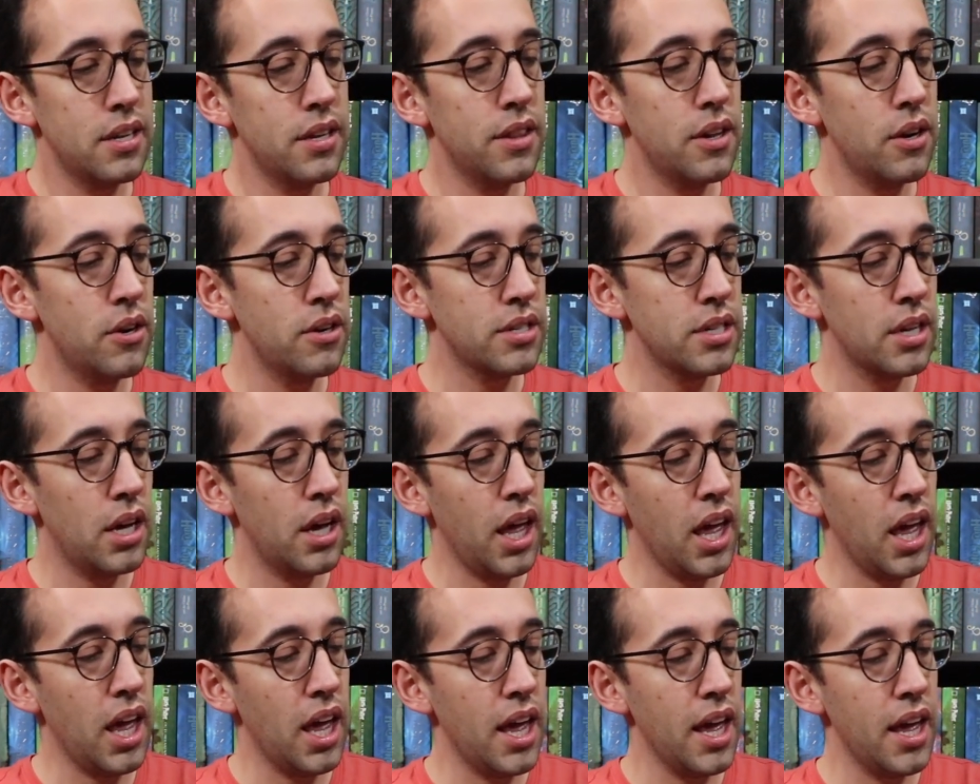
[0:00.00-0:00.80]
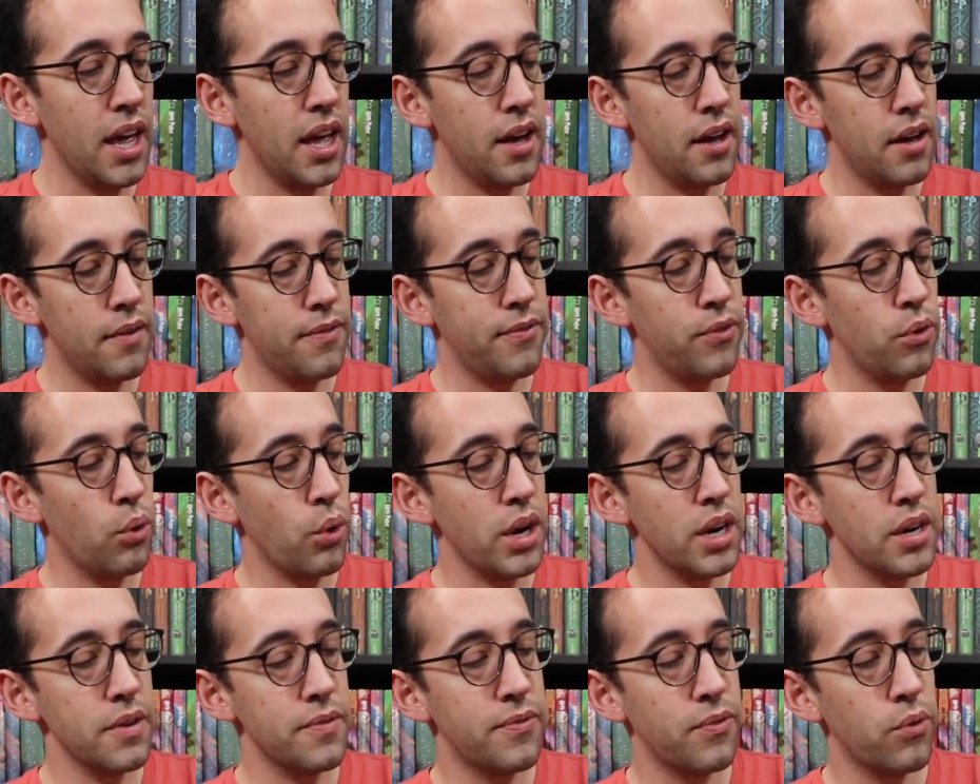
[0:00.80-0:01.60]
There's a
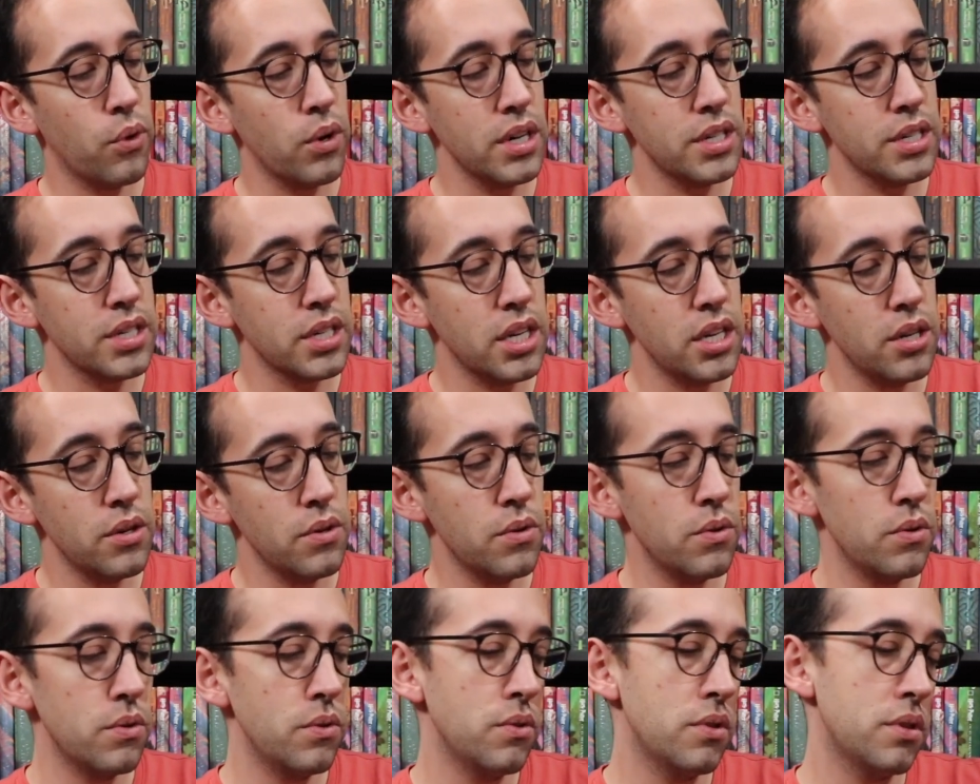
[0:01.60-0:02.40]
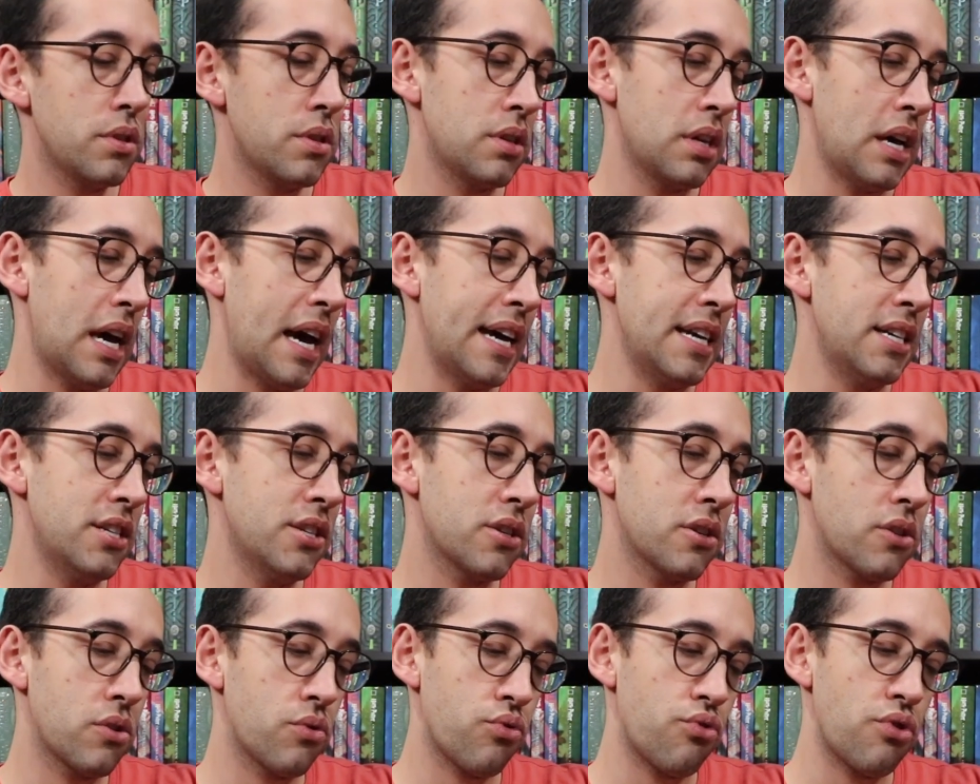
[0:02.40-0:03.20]
Florian Fortescue's
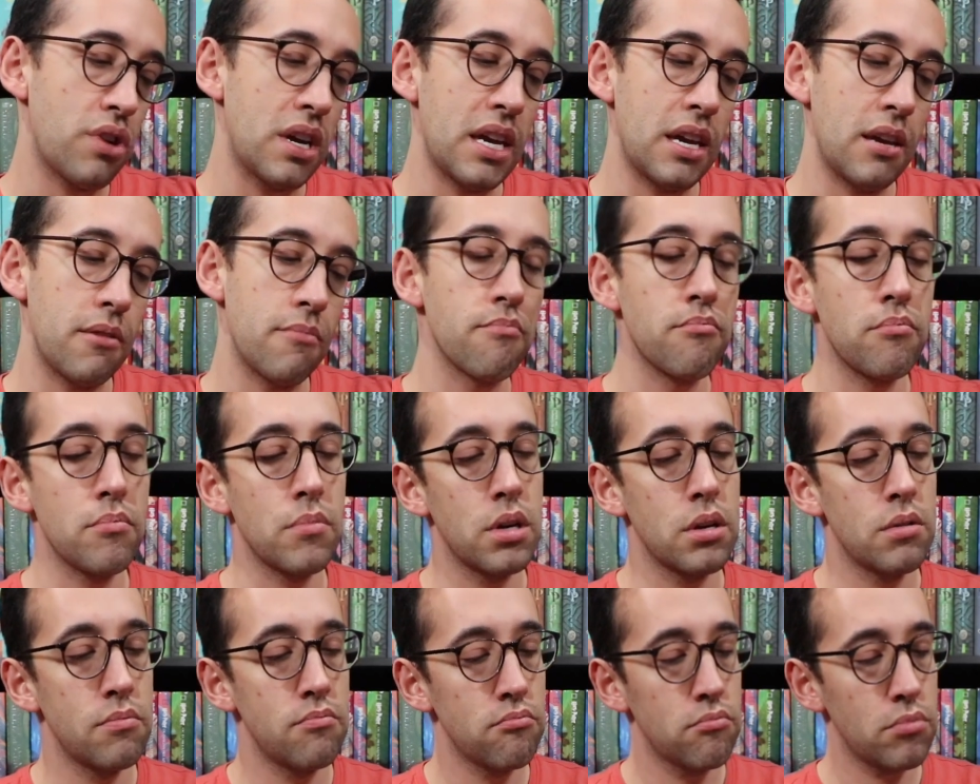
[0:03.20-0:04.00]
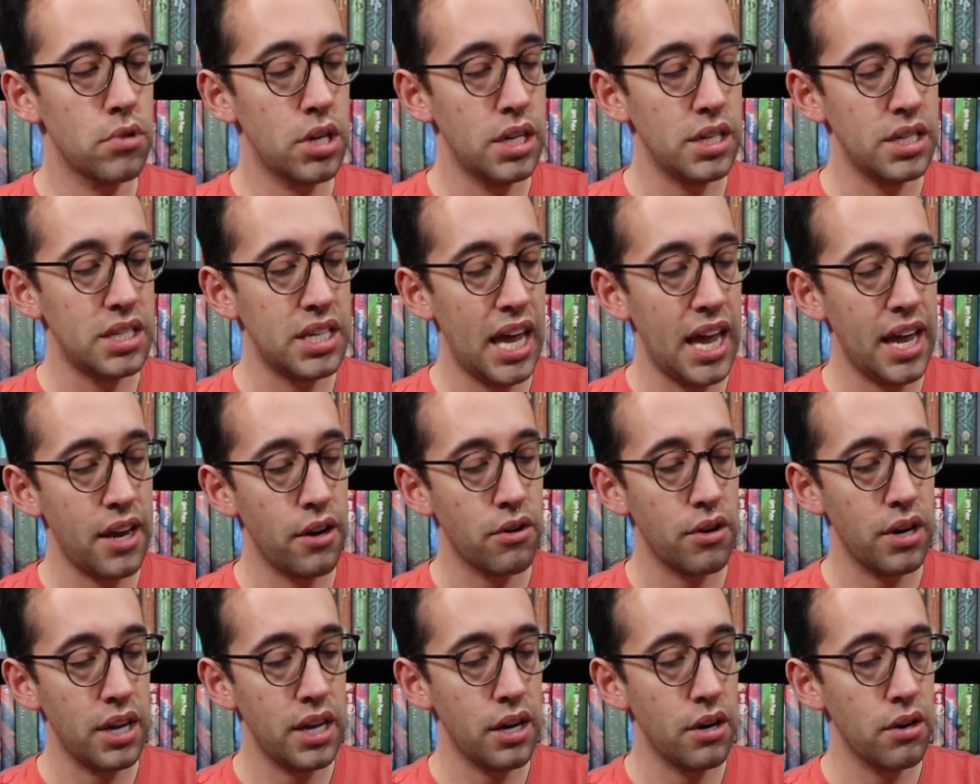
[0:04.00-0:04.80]
ice cream
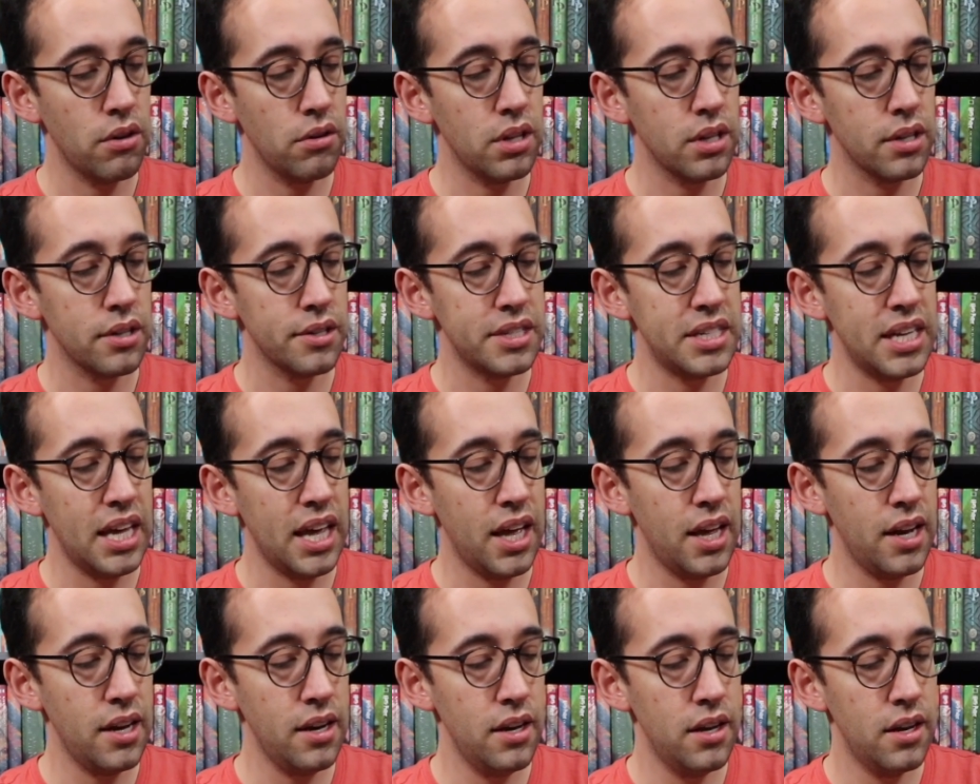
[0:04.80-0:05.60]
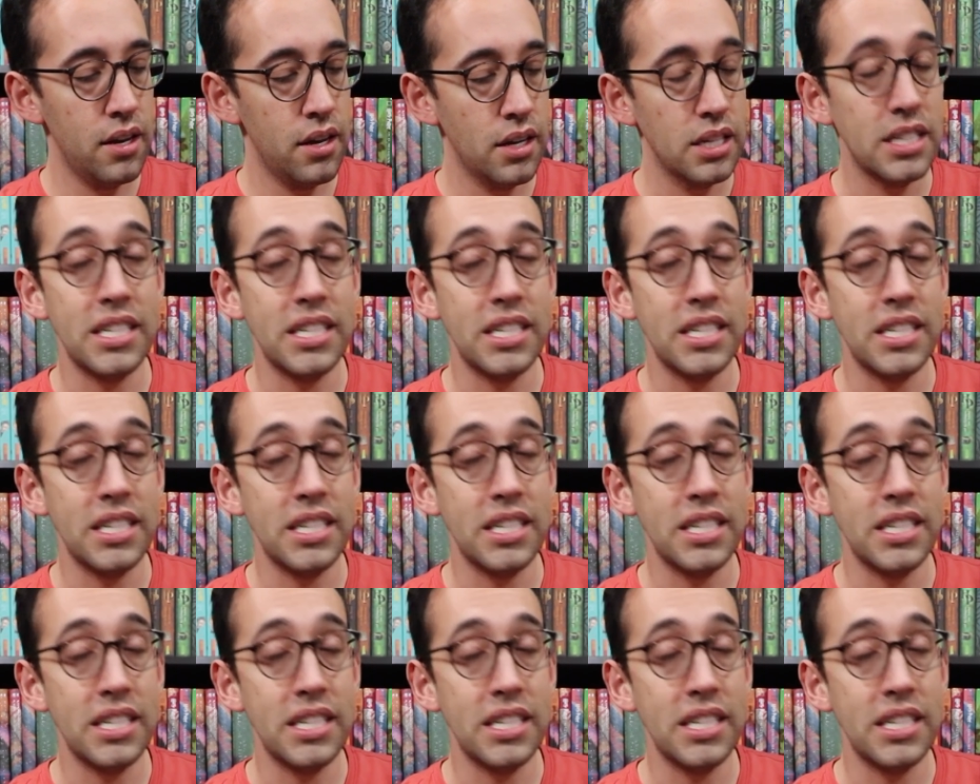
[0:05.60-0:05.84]
container here, little tin.